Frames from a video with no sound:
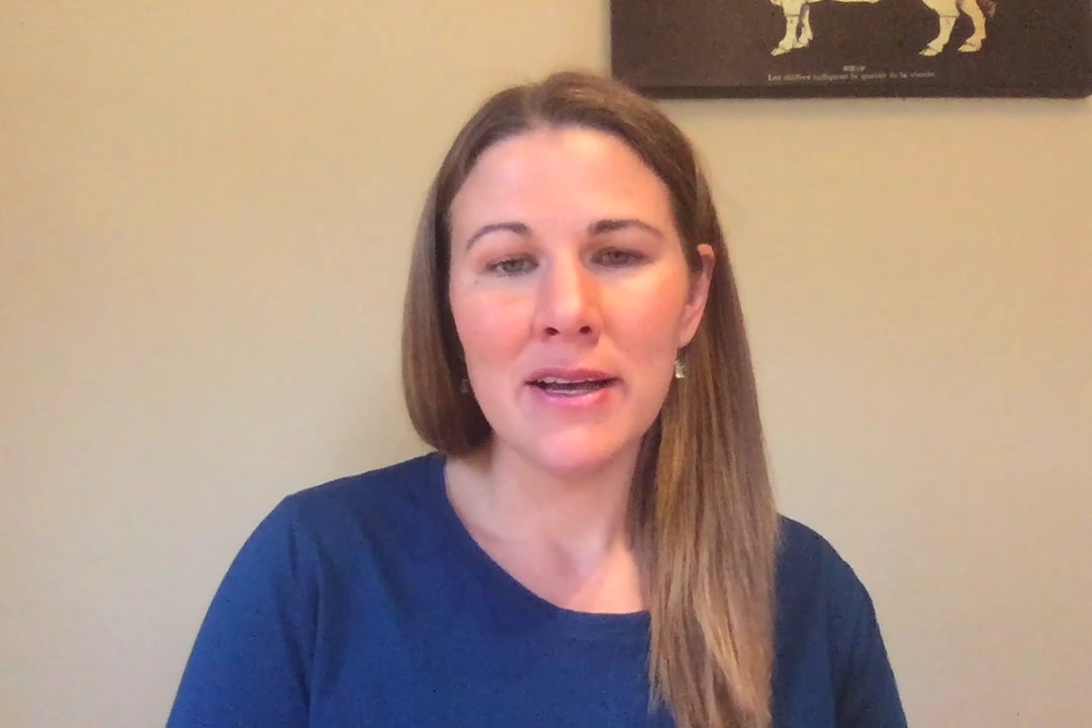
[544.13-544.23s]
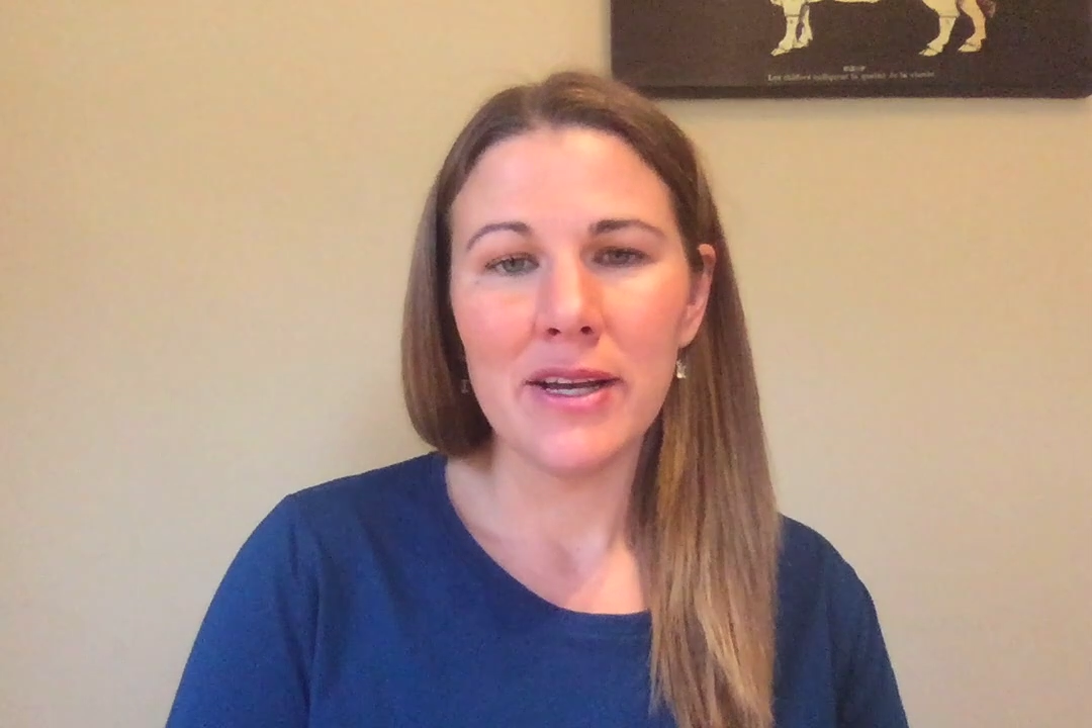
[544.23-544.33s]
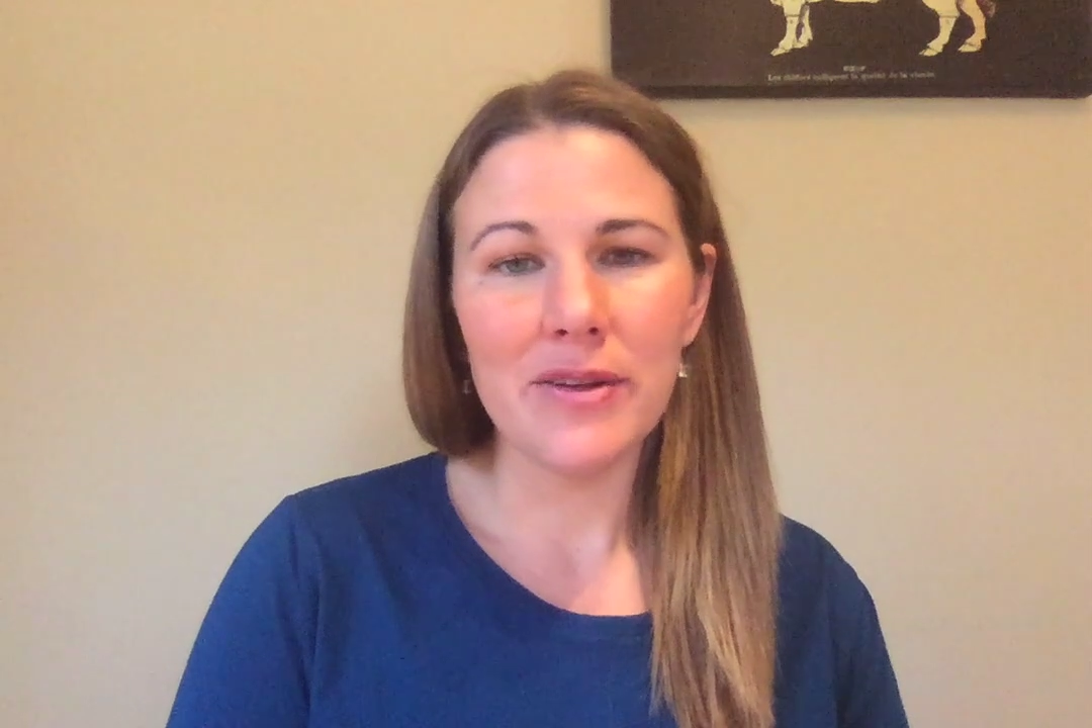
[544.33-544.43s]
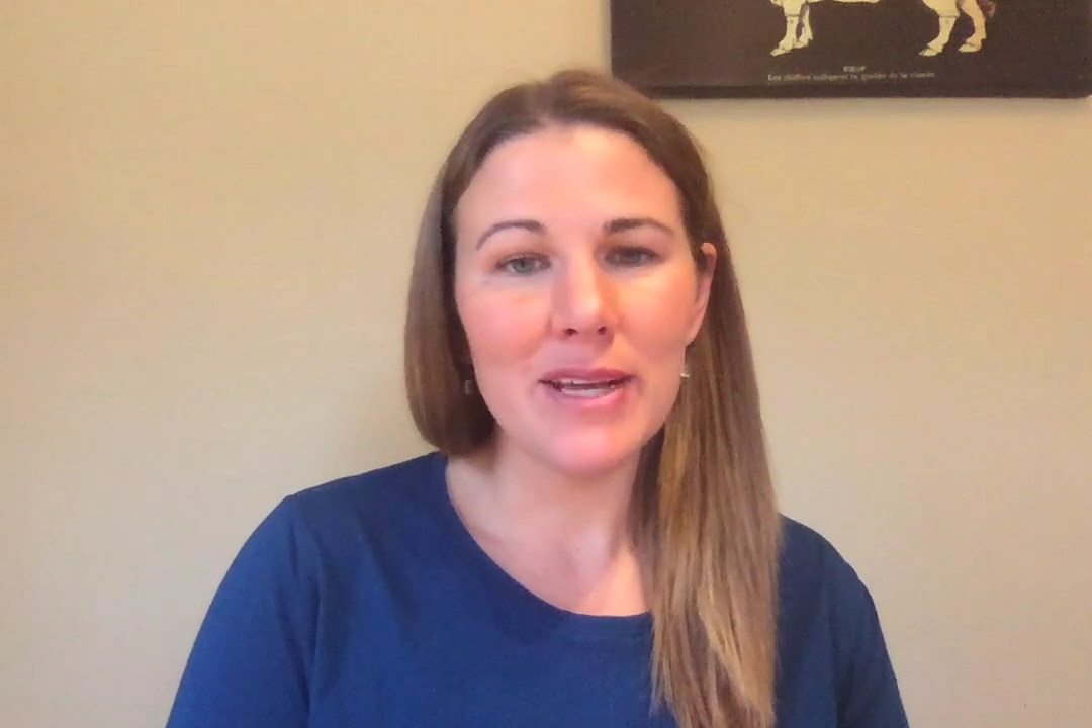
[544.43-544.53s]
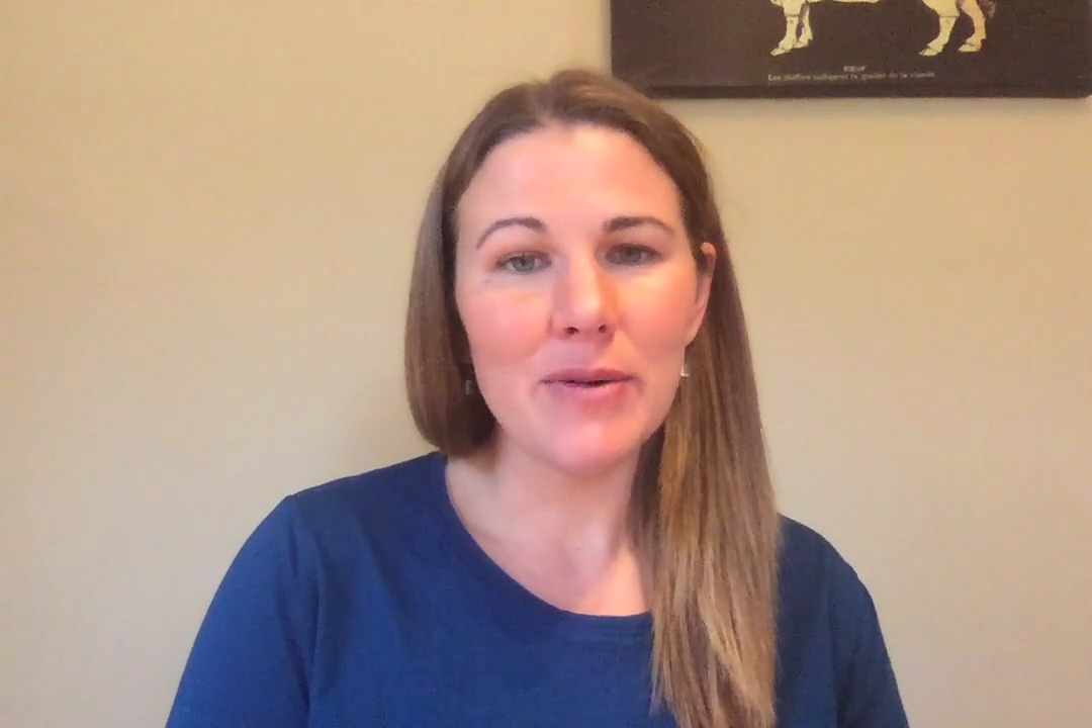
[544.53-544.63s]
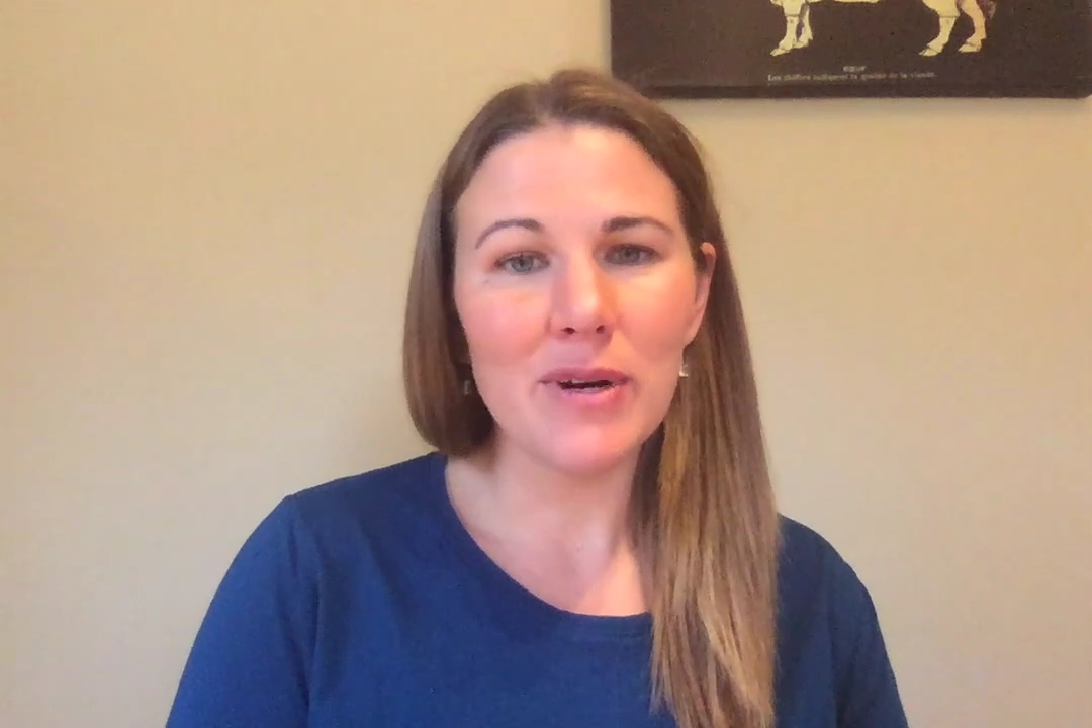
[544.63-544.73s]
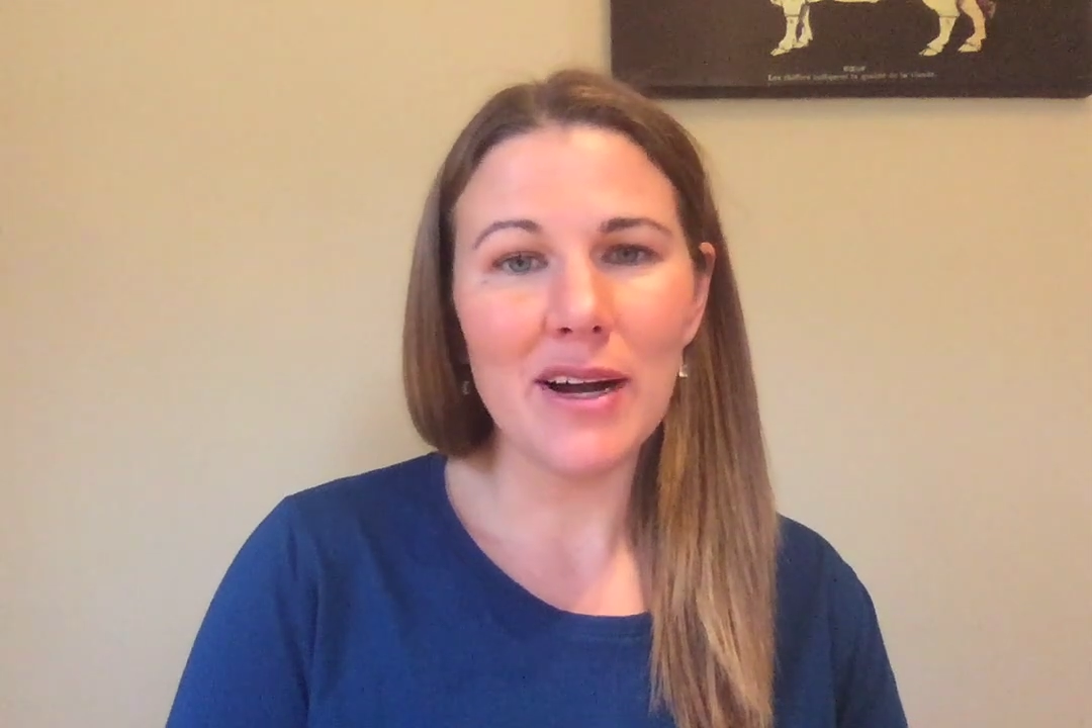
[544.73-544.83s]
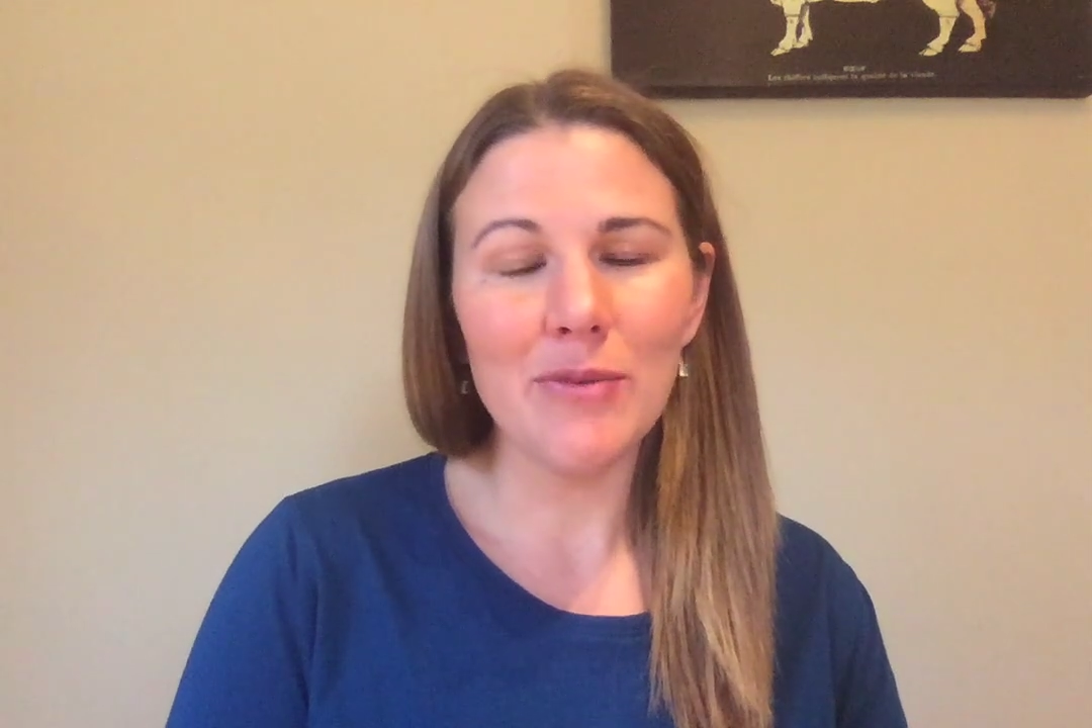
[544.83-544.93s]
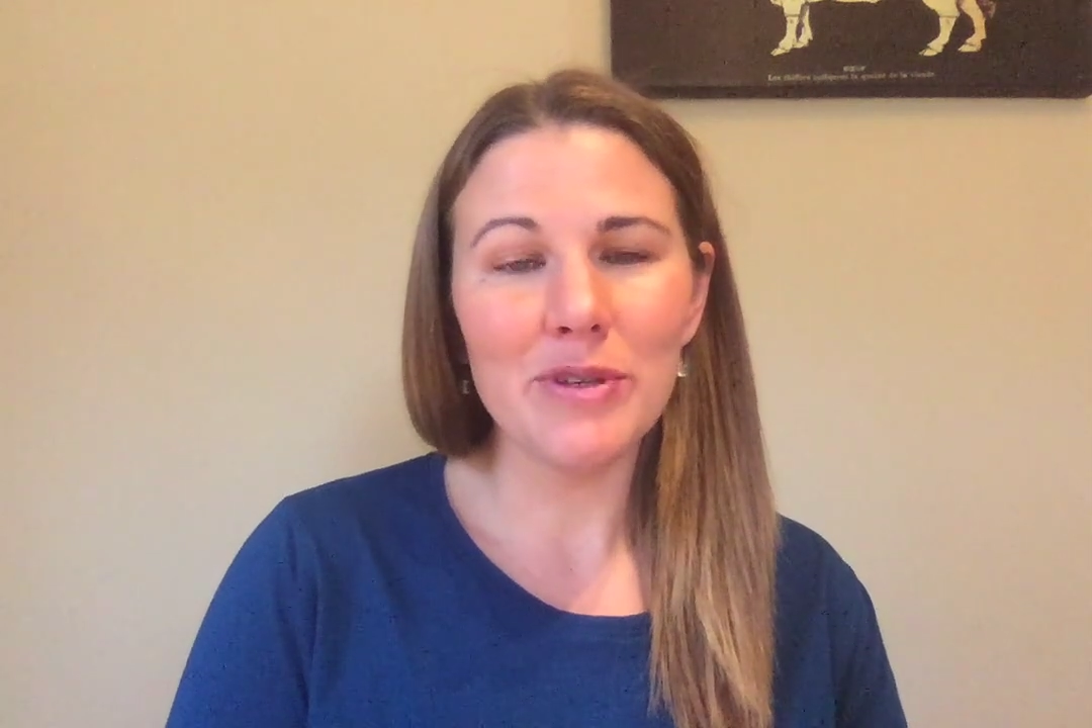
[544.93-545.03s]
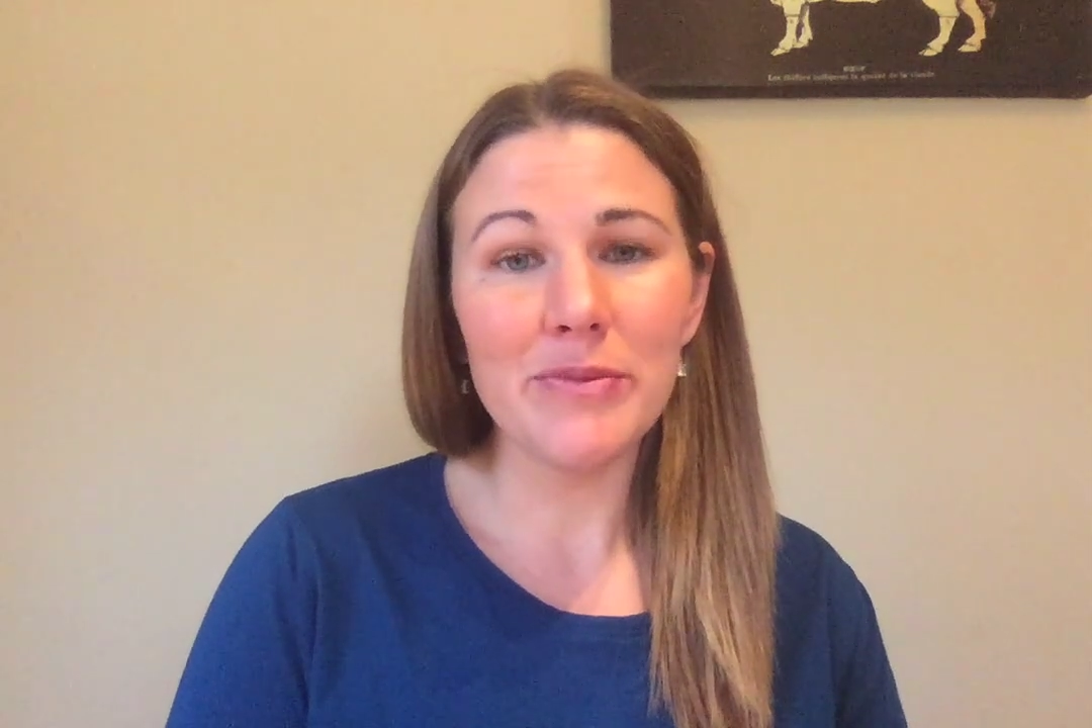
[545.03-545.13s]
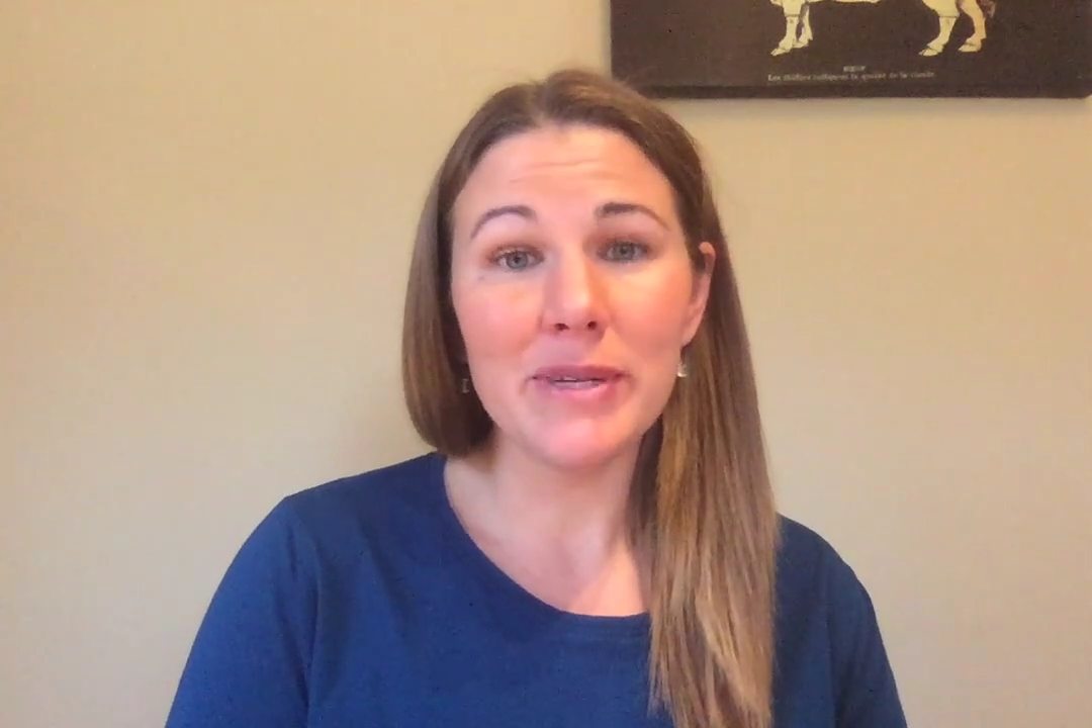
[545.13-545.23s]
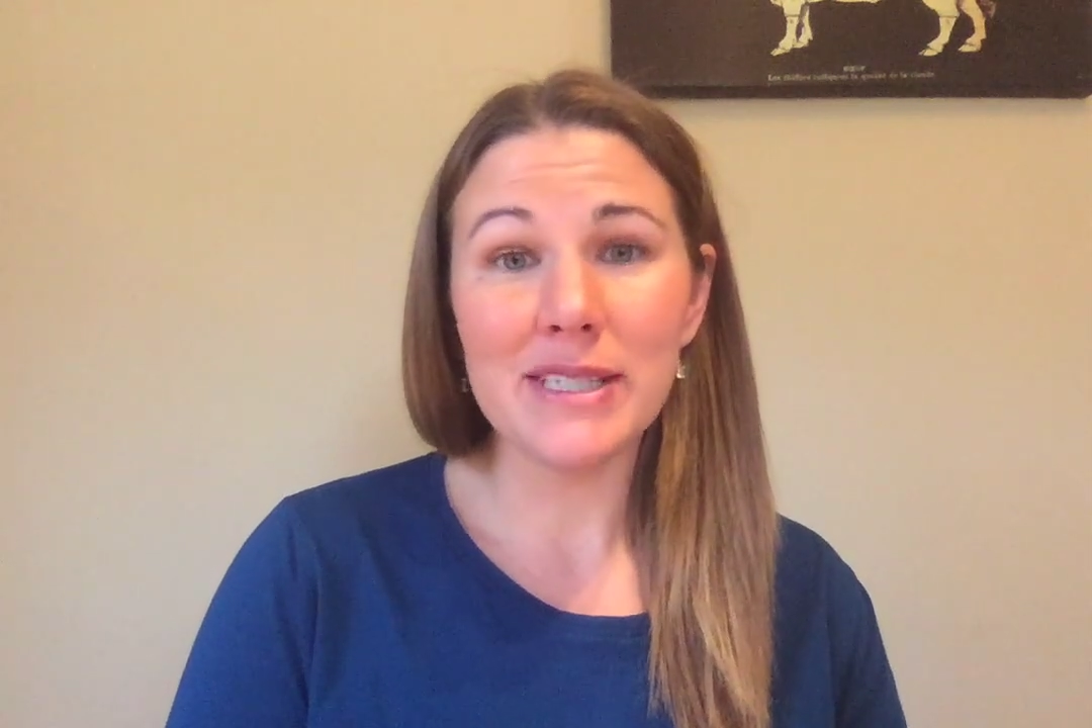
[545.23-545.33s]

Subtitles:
you know, they were helping me,